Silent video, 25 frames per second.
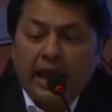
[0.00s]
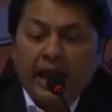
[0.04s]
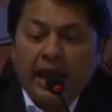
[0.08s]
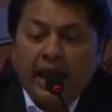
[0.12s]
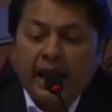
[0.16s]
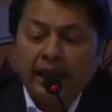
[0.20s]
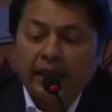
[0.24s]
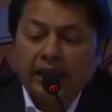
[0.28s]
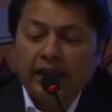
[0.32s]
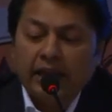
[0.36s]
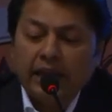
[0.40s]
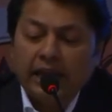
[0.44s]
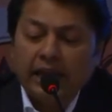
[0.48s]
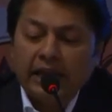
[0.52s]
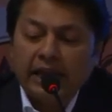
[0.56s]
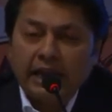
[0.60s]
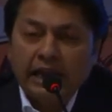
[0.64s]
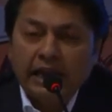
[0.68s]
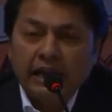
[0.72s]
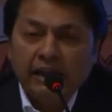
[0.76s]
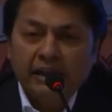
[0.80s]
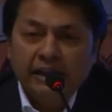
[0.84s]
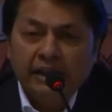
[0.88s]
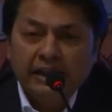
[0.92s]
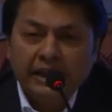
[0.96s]
And
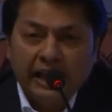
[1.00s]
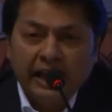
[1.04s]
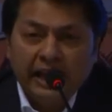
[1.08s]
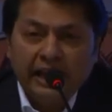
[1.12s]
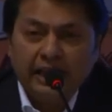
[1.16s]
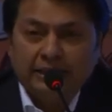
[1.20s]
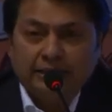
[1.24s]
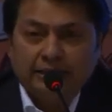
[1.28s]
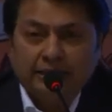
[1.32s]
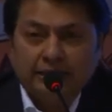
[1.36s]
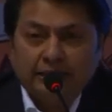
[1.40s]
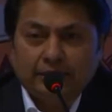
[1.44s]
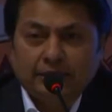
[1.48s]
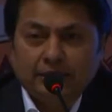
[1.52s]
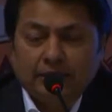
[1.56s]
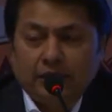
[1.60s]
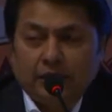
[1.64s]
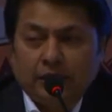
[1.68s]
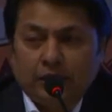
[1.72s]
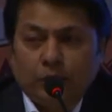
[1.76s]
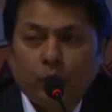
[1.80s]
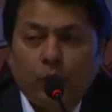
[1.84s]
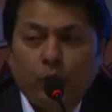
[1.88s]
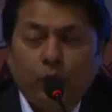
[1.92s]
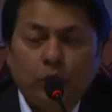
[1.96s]
in case
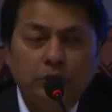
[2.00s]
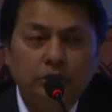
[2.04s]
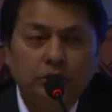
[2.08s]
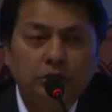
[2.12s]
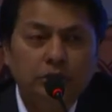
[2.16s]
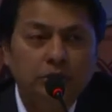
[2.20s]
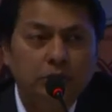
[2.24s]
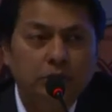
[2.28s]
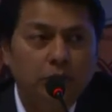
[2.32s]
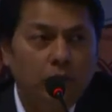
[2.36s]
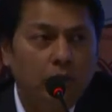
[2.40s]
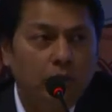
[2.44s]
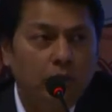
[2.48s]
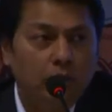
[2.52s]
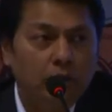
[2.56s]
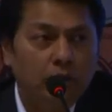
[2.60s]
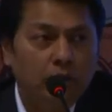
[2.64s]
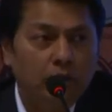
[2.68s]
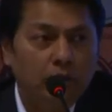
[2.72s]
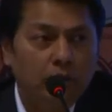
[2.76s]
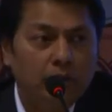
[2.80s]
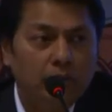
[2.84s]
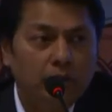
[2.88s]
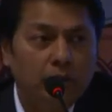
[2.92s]
it was wrong,